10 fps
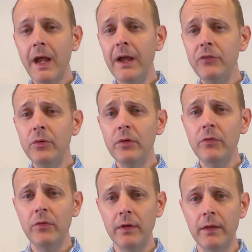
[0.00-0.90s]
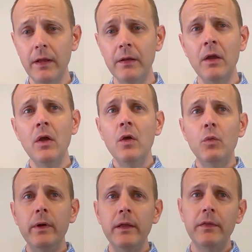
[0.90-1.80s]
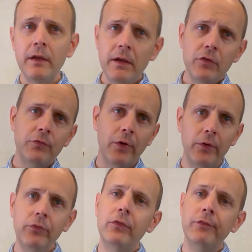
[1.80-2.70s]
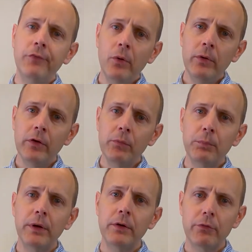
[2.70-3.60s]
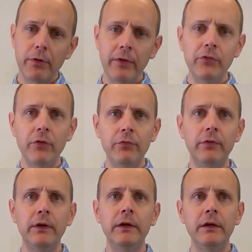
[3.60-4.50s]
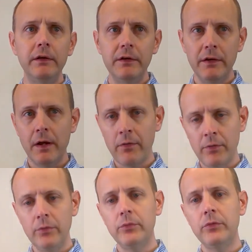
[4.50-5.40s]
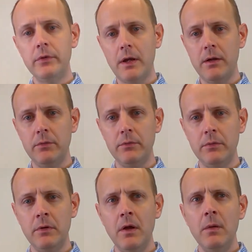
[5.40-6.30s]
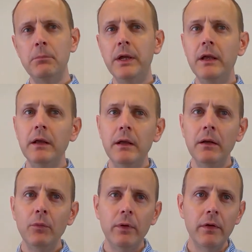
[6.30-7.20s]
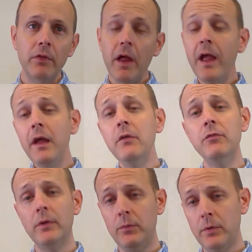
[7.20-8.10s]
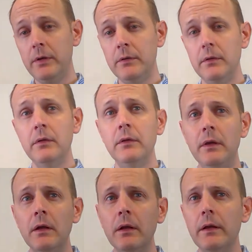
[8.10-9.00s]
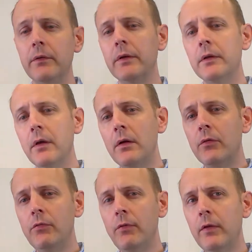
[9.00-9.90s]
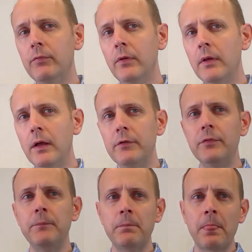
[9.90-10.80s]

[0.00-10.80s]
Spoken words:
As you can see then, with each verse, the focus progressively narrows down, beginning with everyone declaring God's faithful love